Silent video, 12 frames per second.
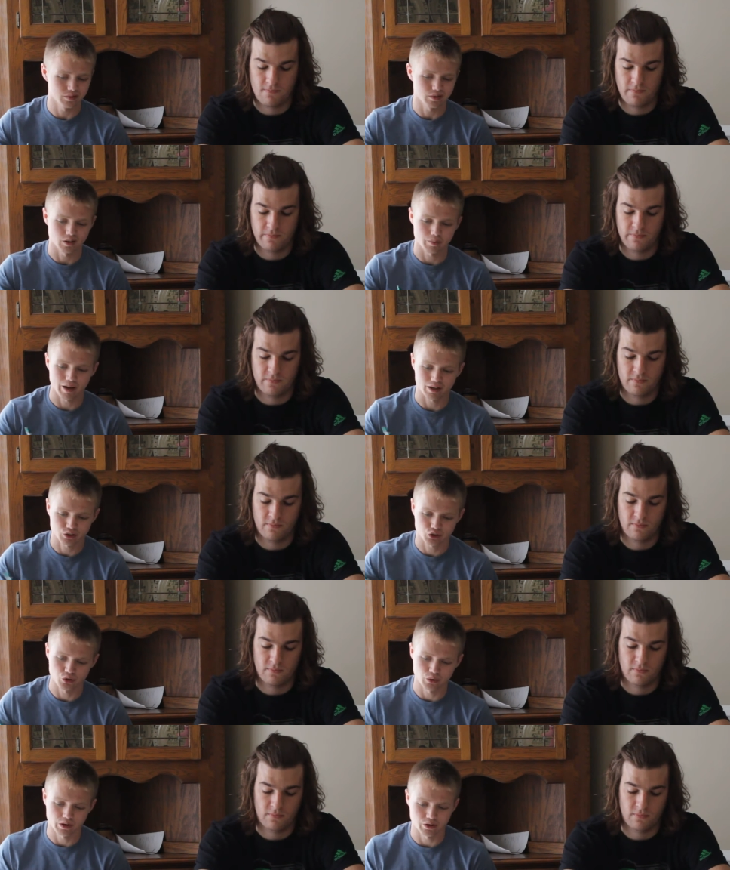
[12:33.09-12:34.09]
Speaker 1: the
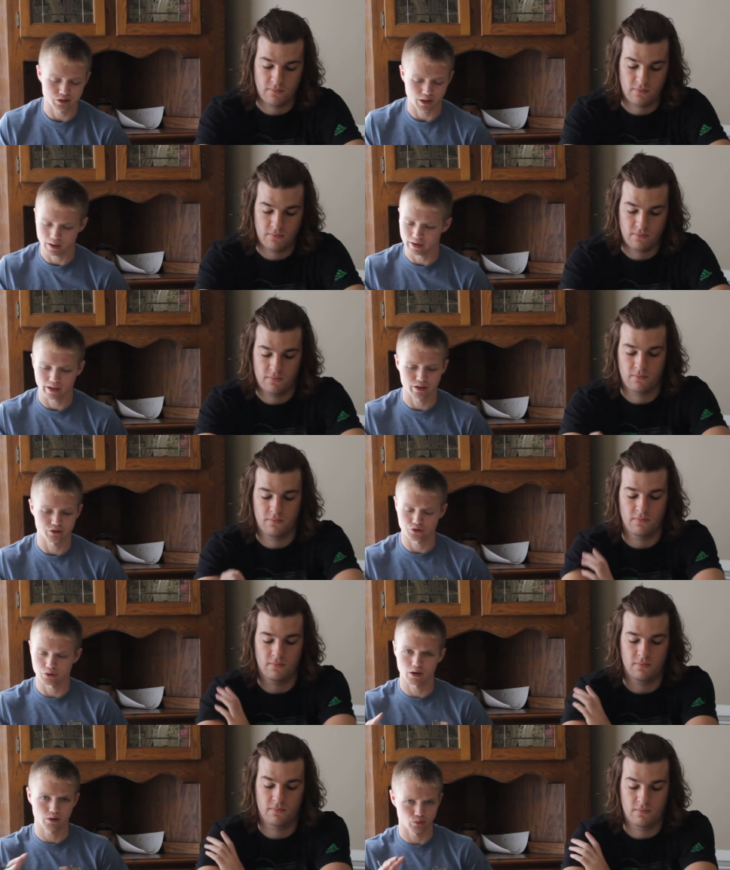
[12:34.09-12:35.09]
past two years, I like
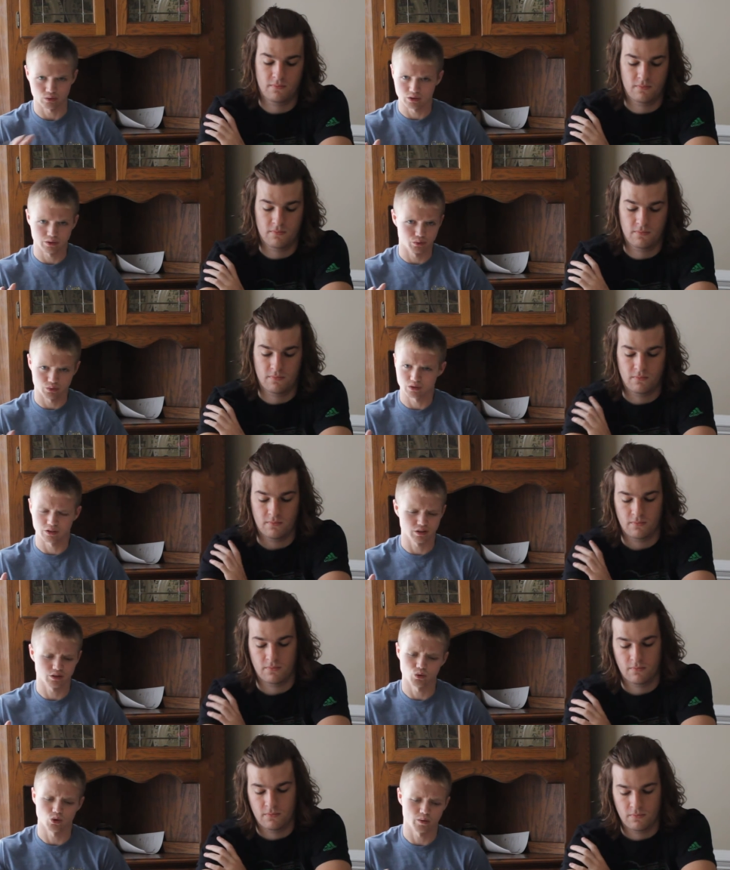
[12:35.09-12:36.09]
Andrew Luck, really really
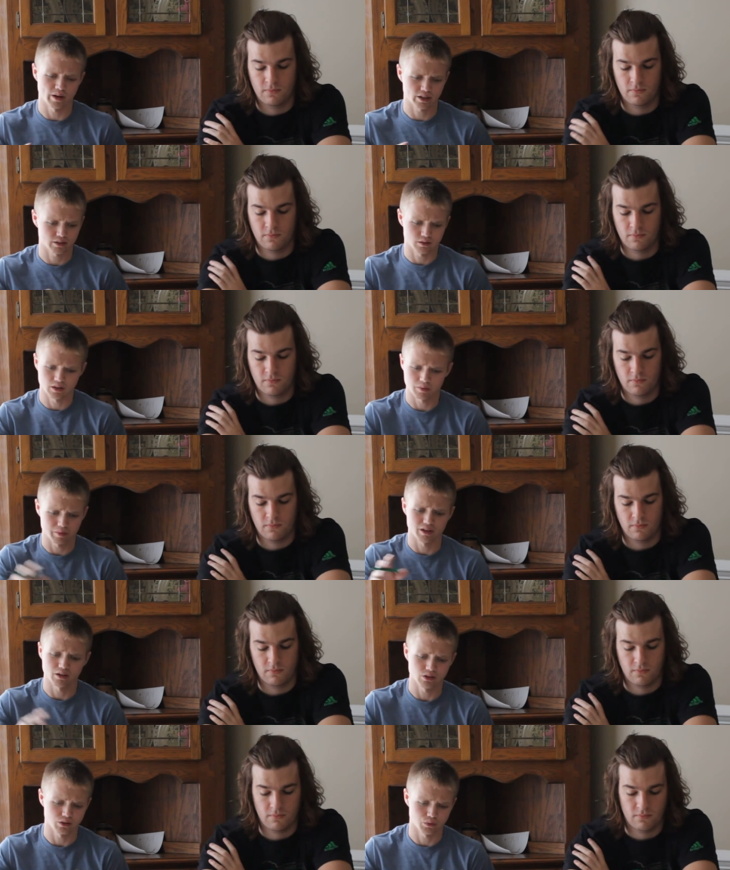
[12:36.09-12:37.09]
good quarterback, gonna be
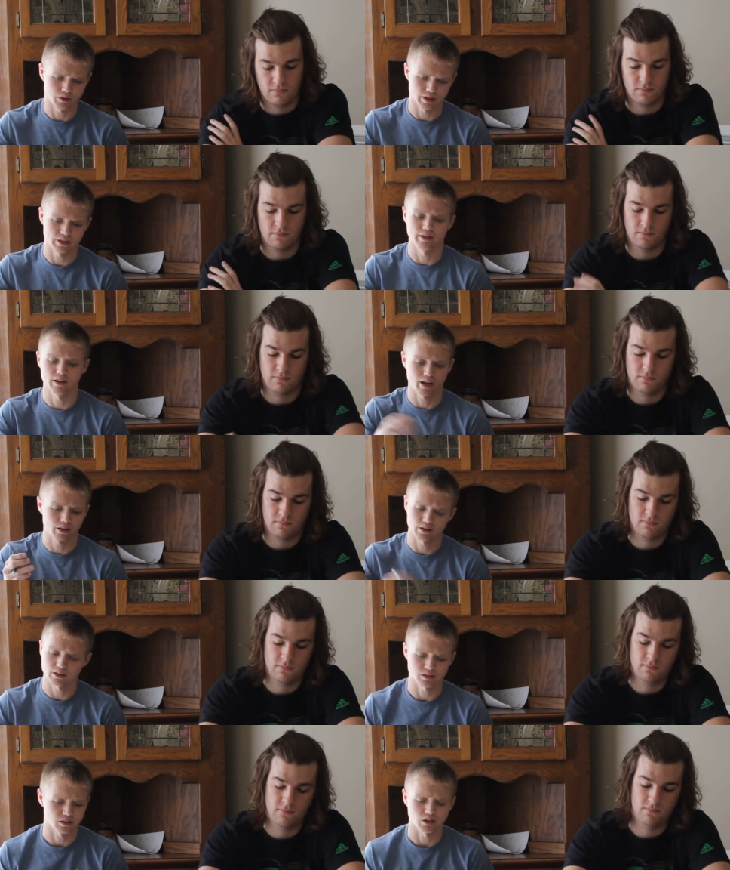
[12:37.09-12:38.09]
an elite one day. I
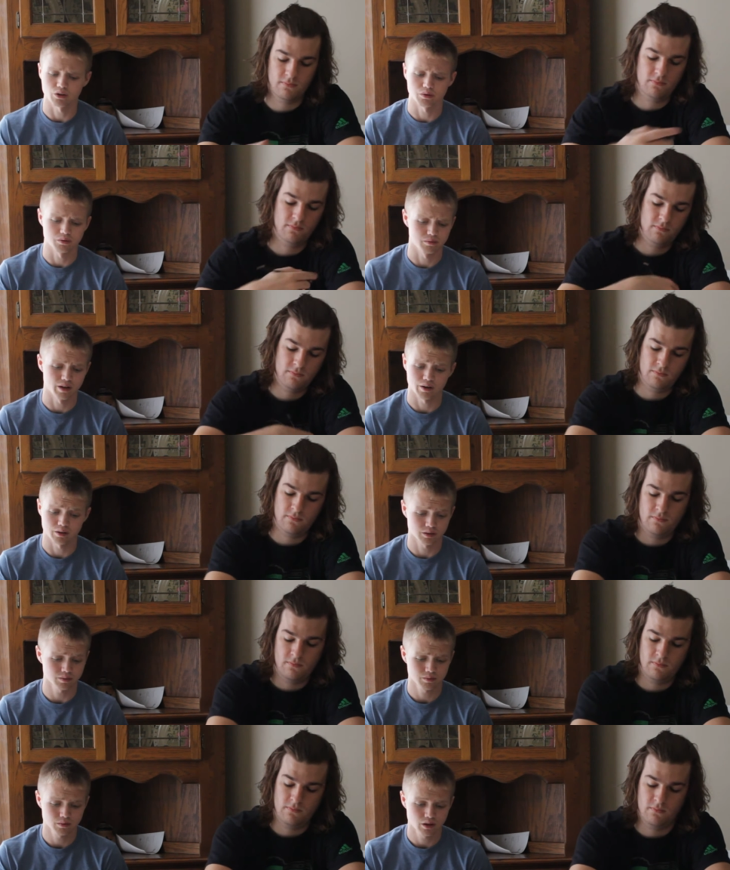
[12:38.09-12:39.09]
think he's gonna go down
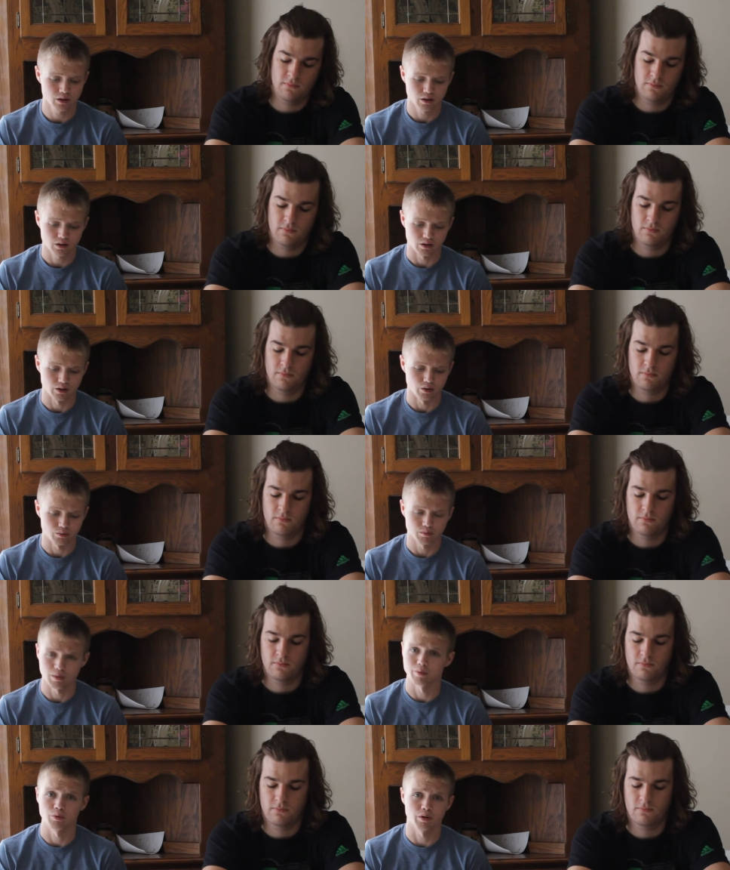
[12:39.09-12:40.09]
as you know,
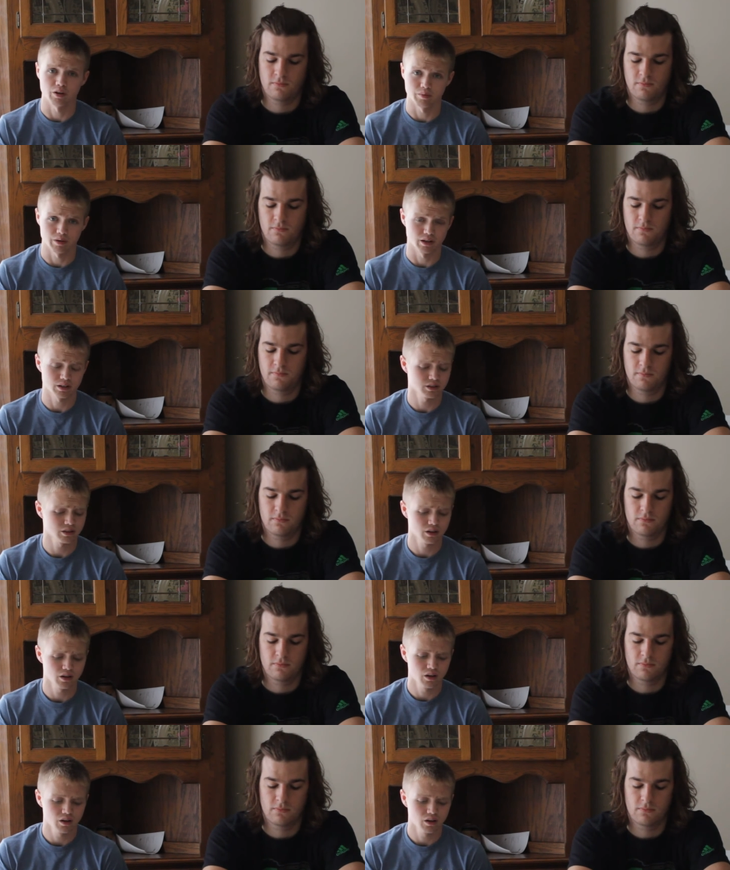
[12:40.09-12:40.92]
maybe one of the best.